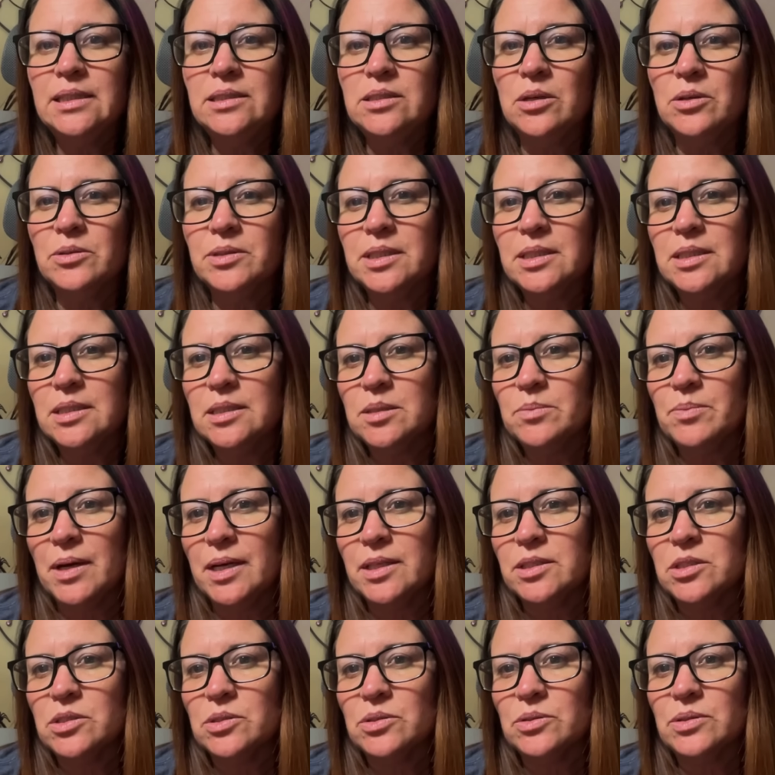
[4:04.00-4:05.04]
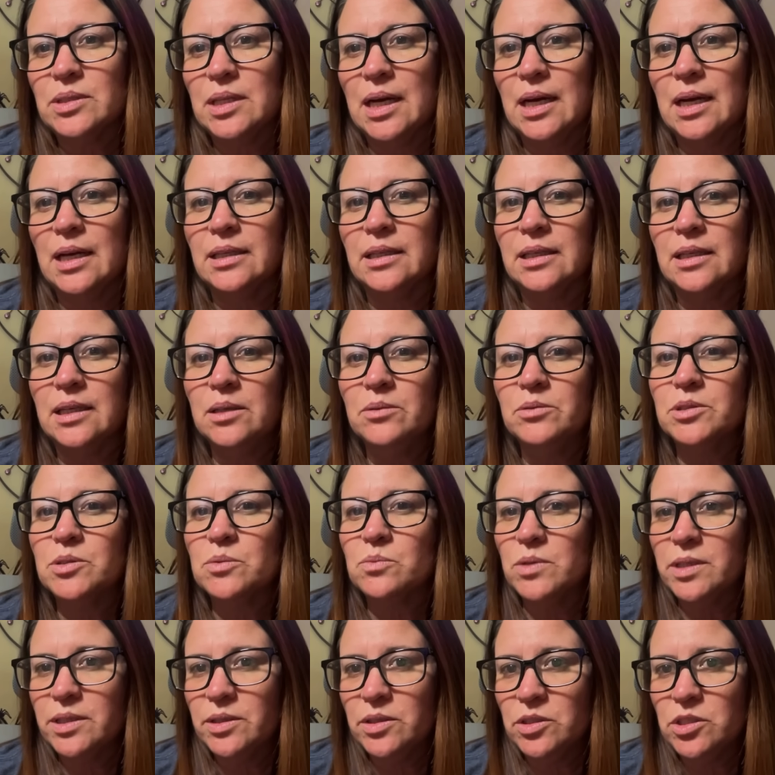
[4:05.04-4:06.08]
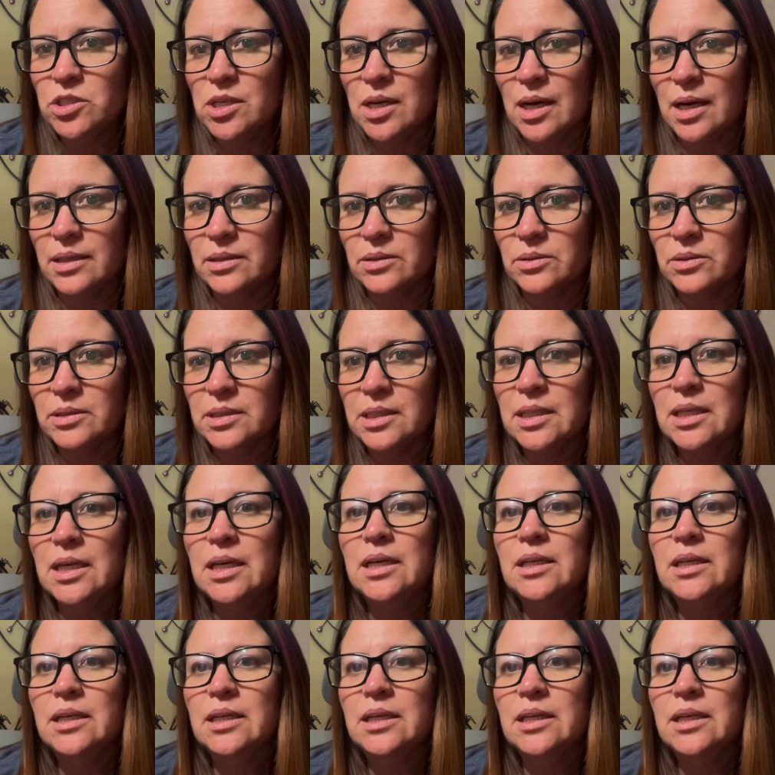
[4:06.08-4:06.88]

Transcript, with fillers: told the dispatcher that he was with the child,